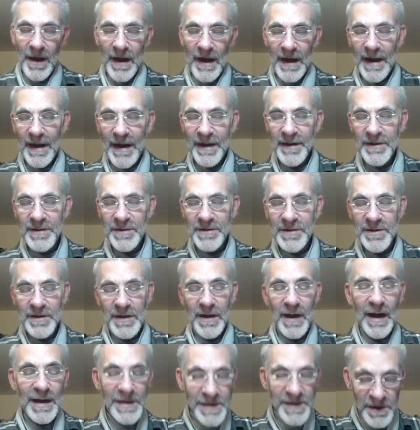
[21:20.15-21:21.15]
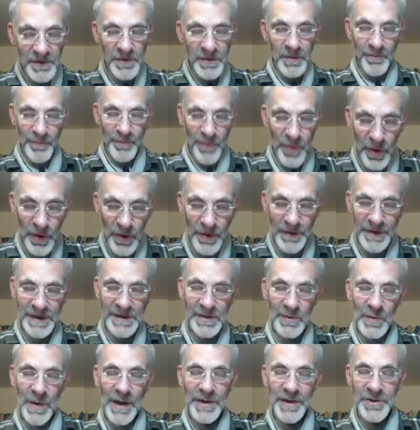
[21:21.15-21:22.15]
And I seem to pull
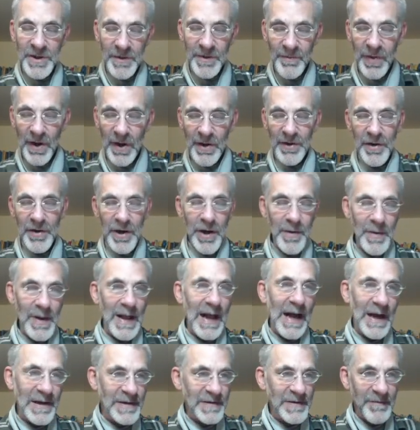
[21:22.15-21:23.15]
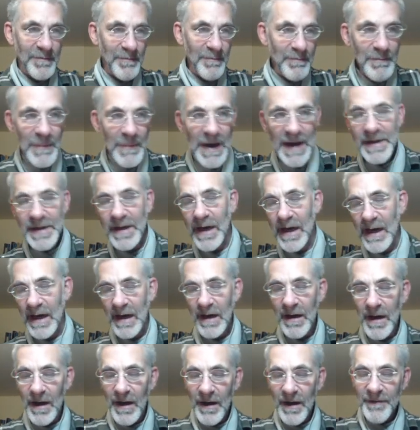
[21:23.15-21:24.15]
this wretched polynomial out of
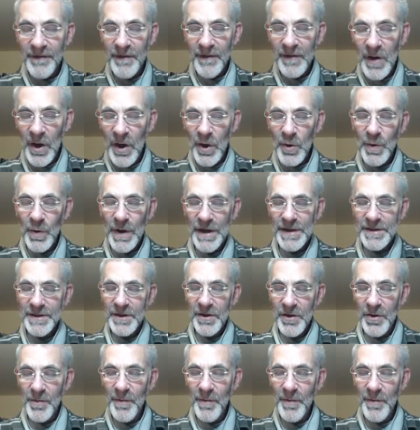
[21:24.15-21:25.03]
midair for no reason.